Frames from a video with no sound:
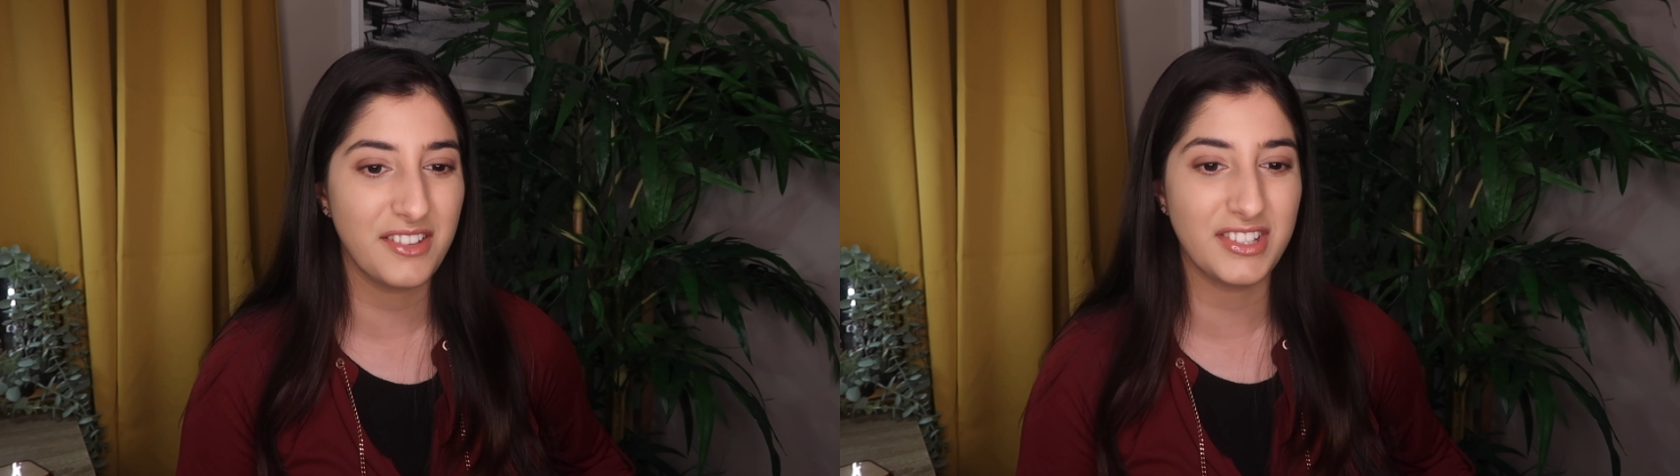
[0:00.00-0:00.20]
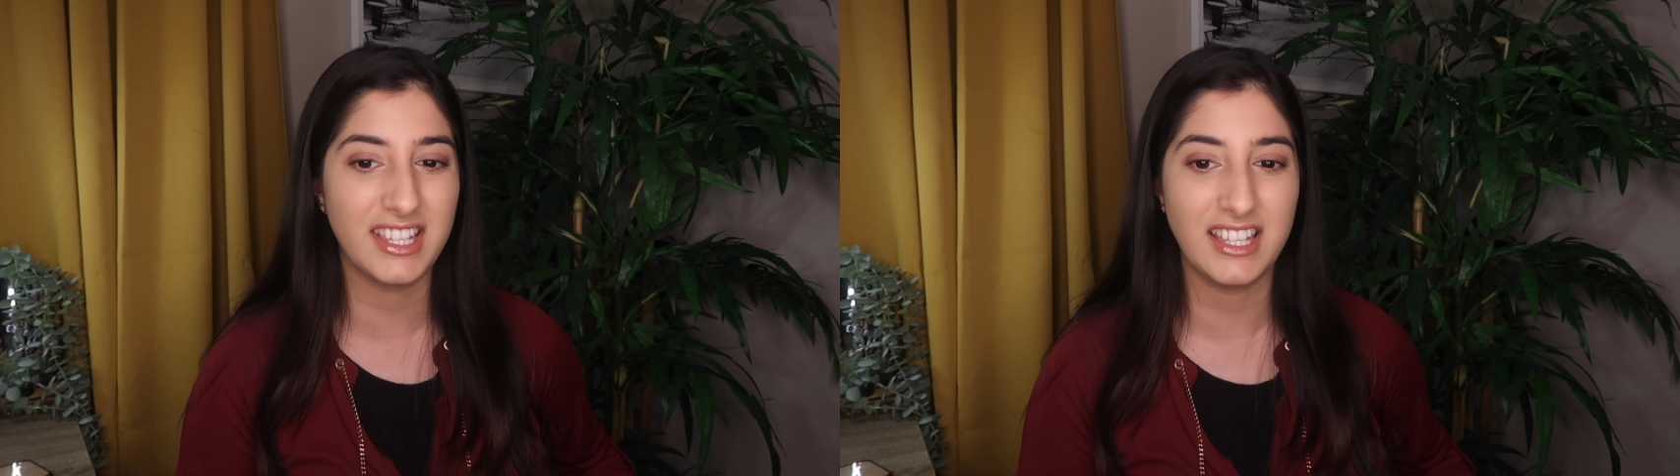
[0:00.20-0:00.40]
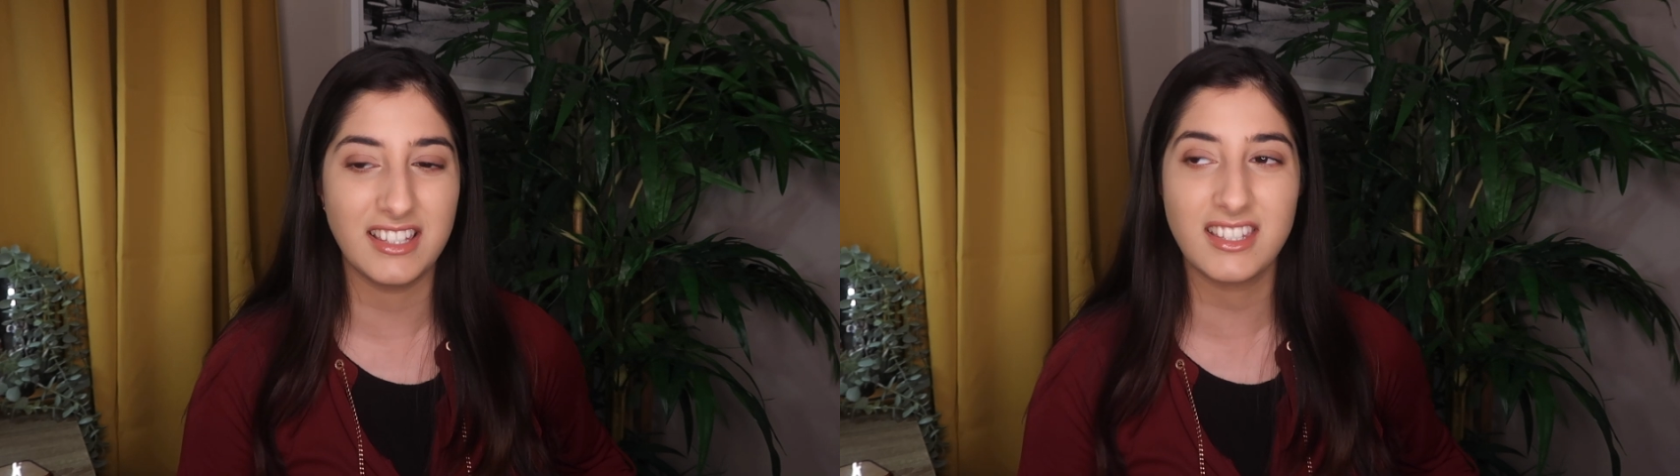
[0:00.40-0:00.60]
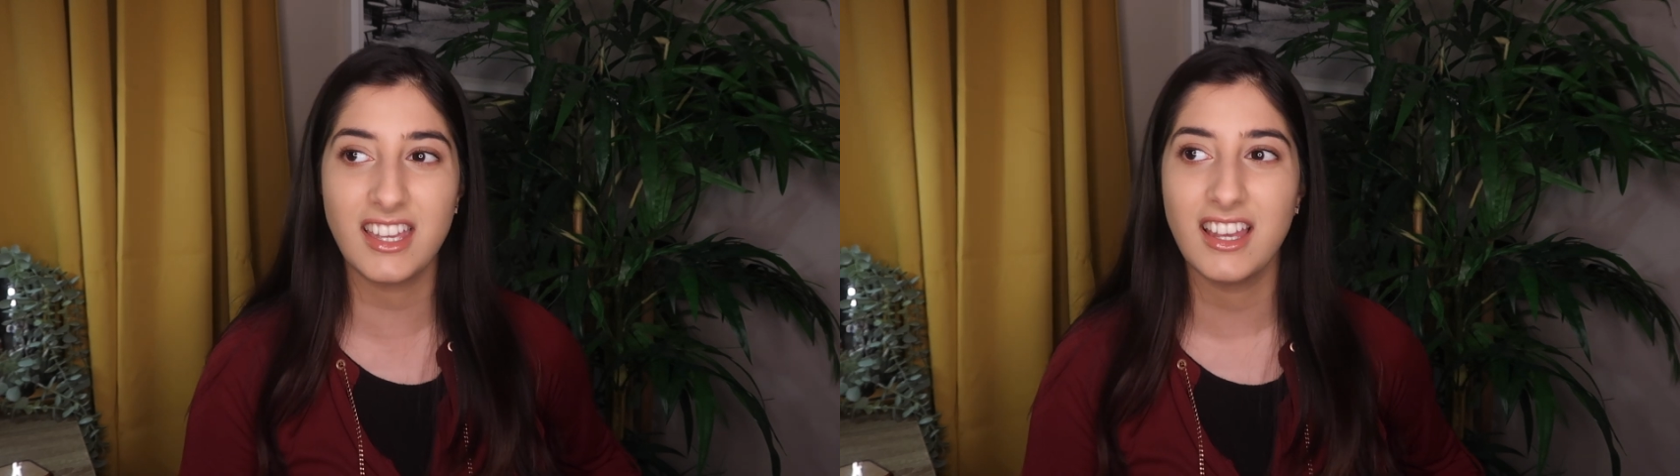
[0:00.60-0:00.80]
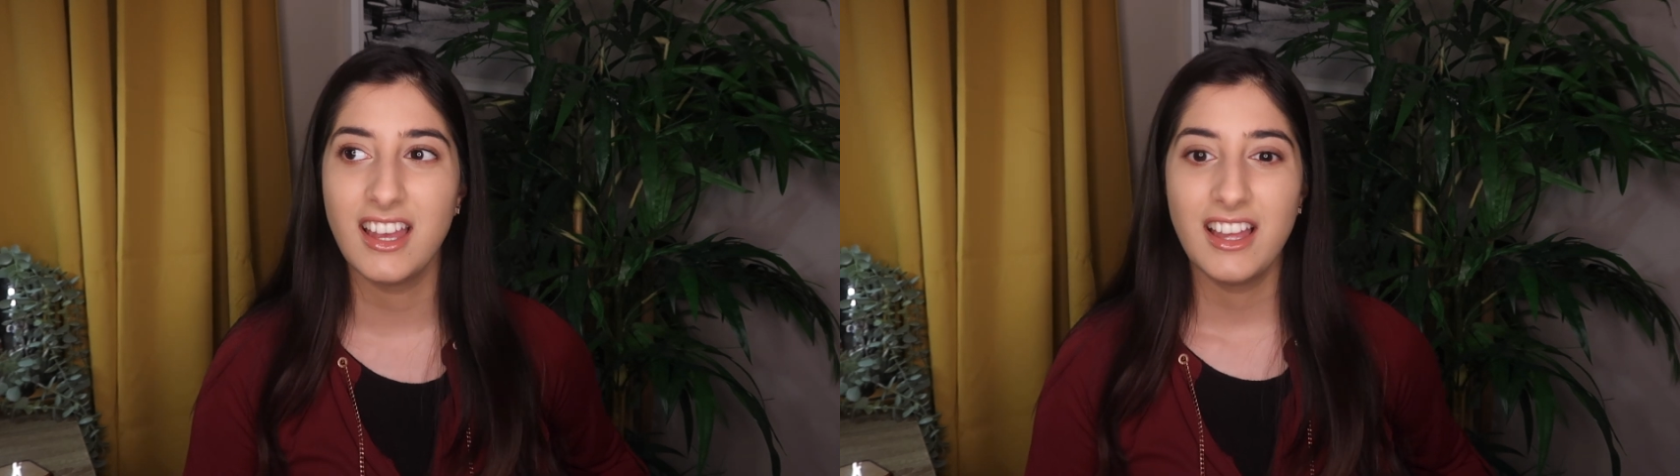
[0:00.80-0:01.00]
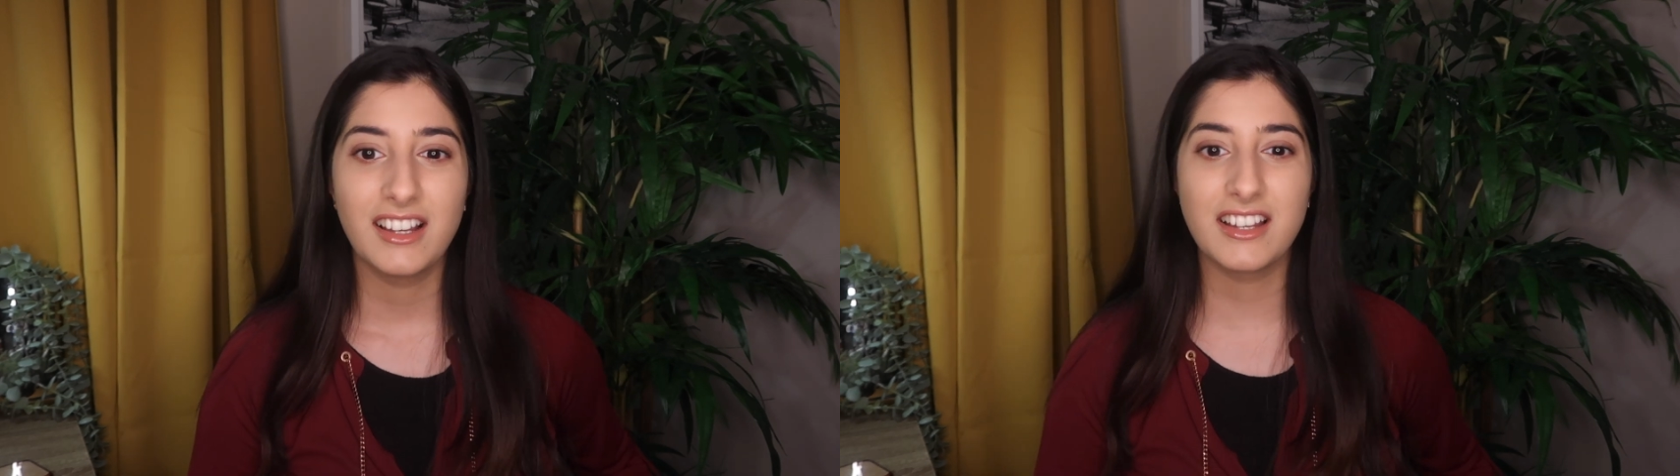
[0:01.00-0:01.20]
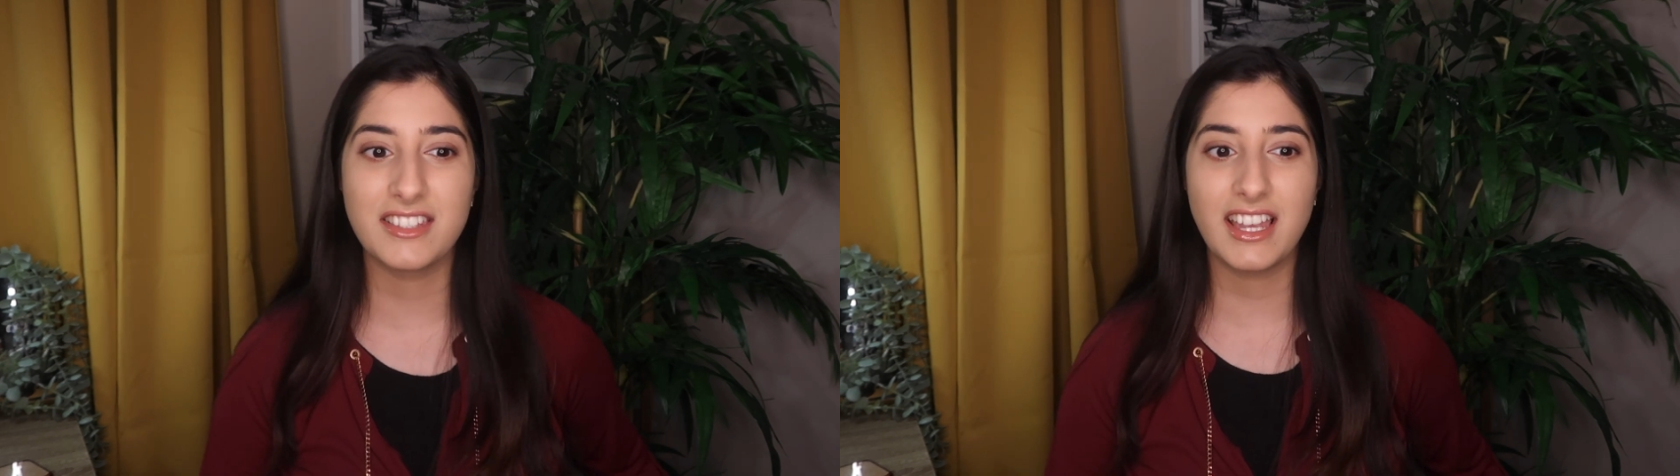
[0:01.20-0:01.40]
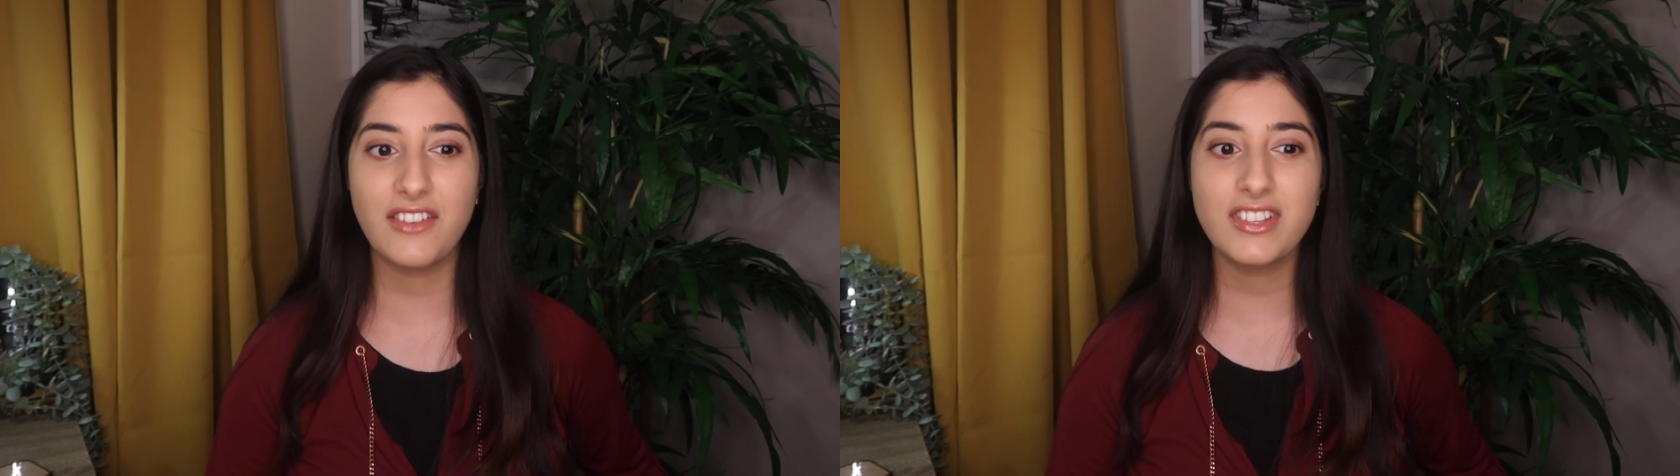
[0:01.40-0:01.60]
even easy? Because
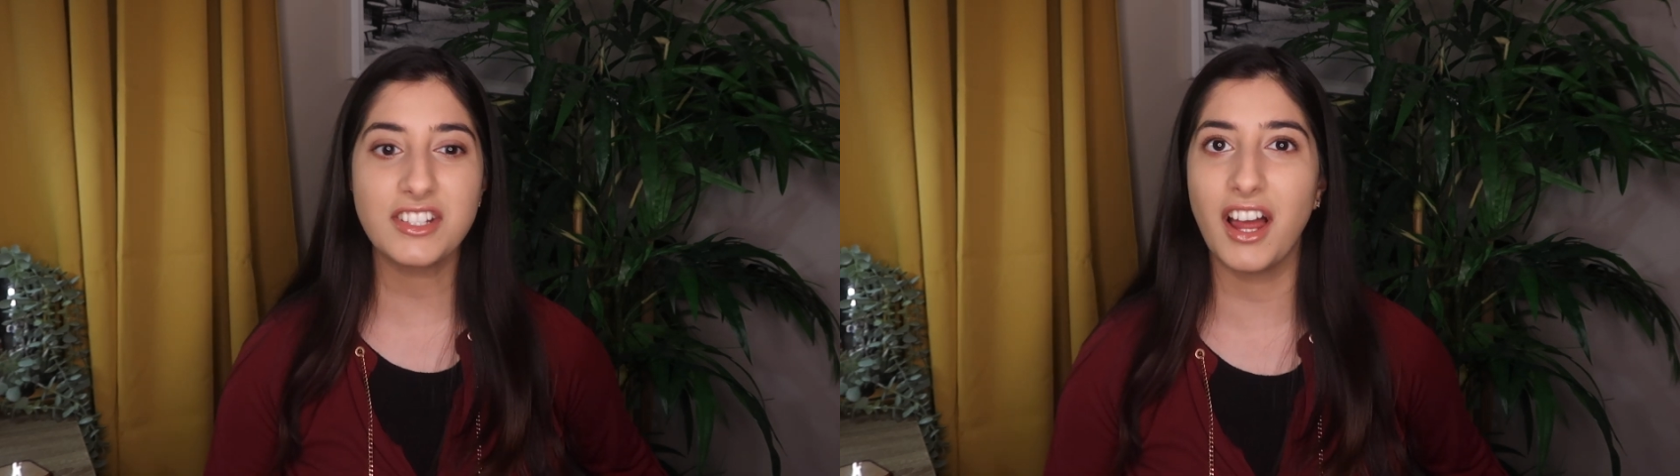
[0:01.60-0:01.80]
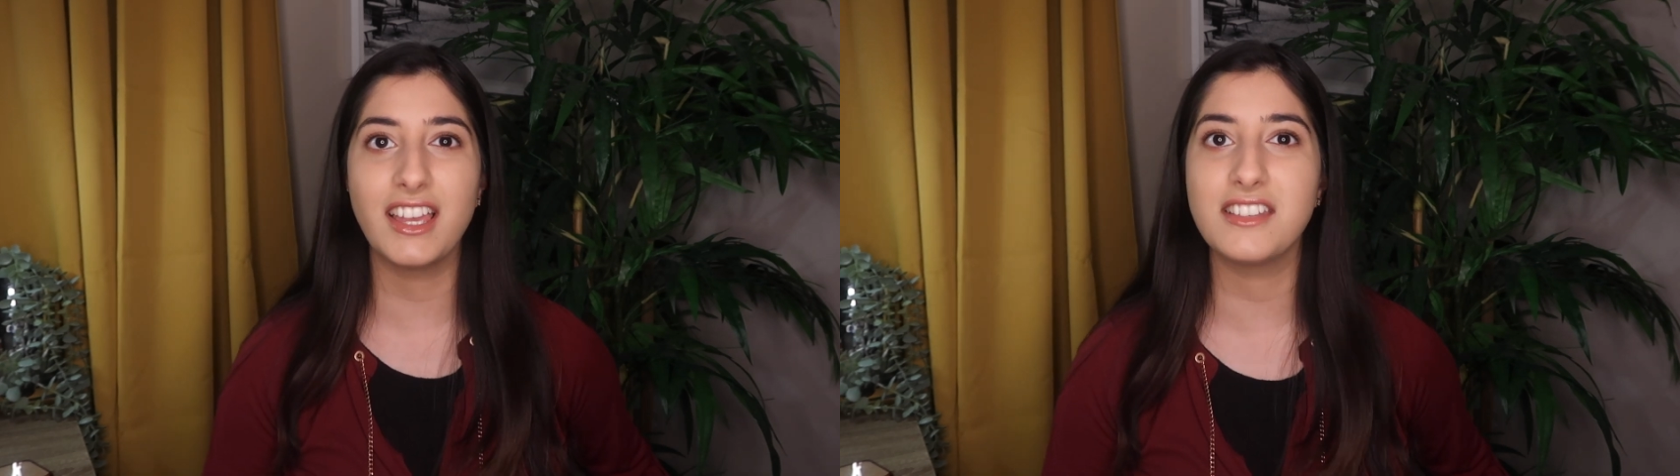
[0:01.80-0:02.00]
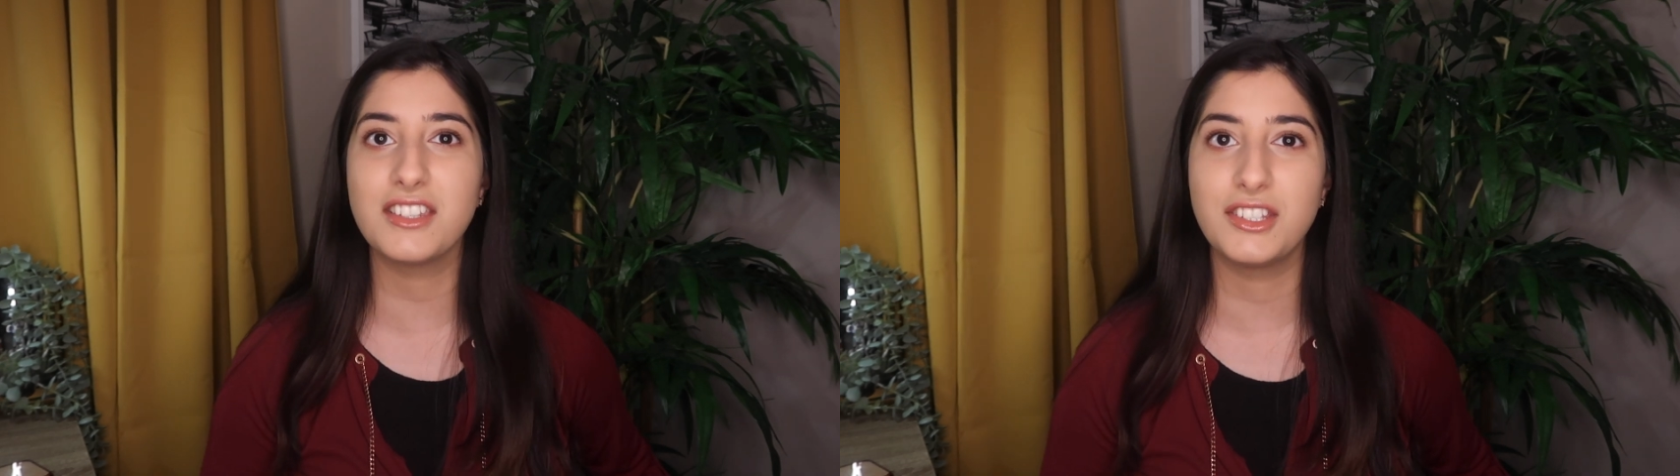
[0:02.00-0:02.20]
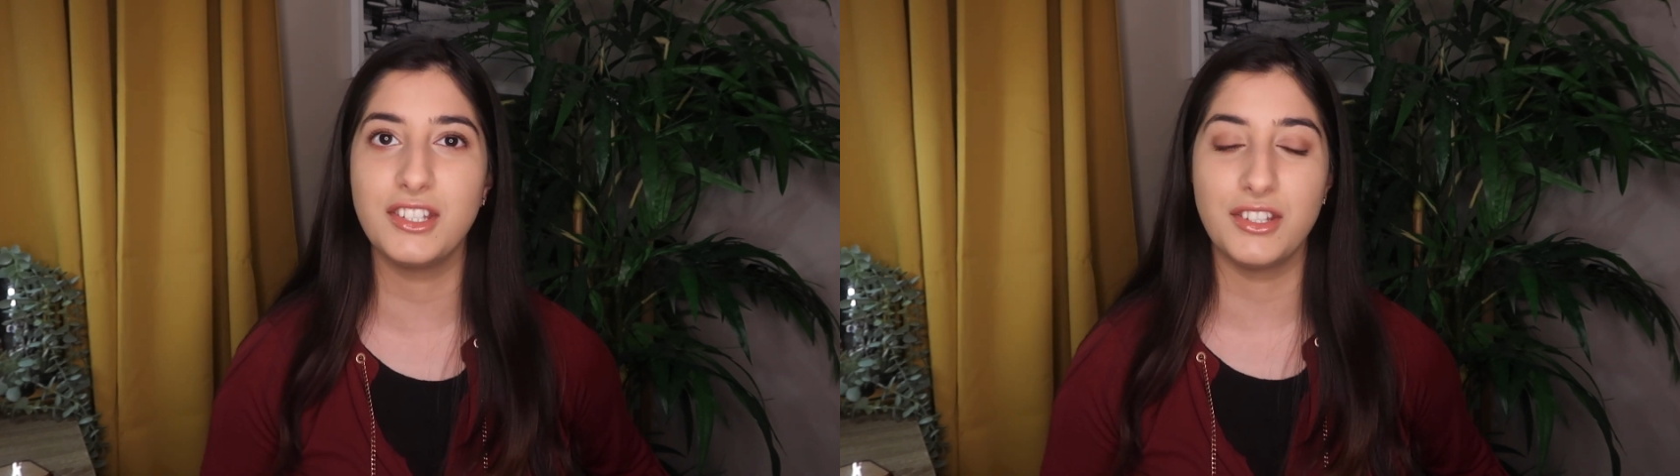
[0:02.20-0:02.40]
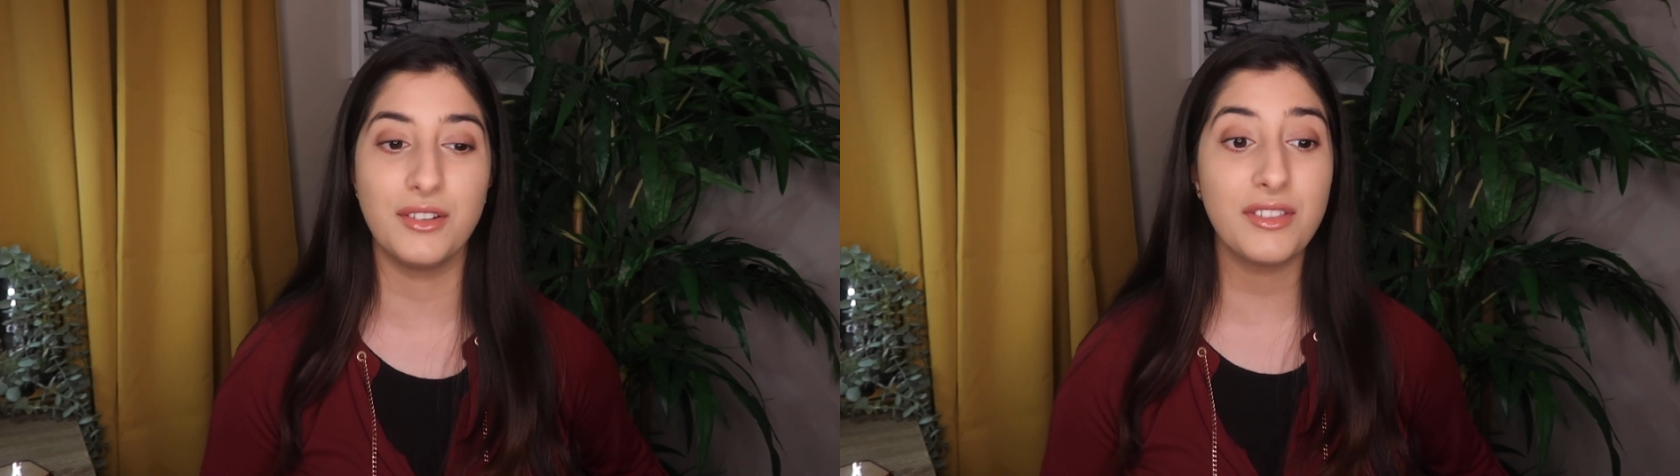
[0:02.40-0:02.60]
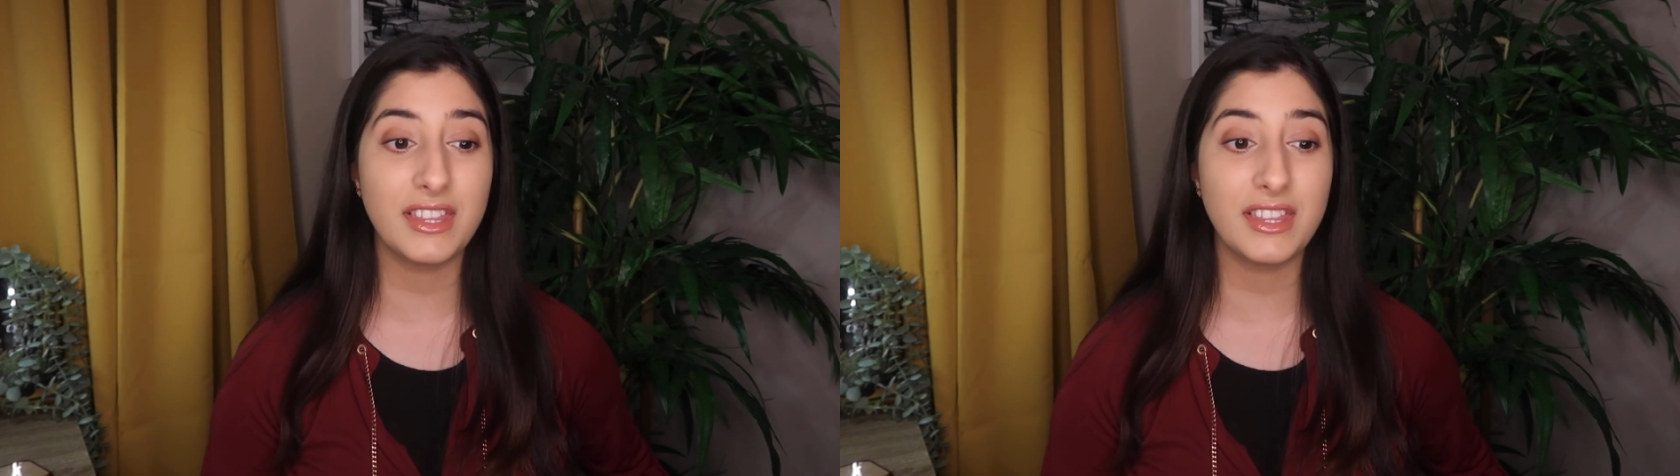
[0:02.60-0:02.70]
like if it's not easy to do,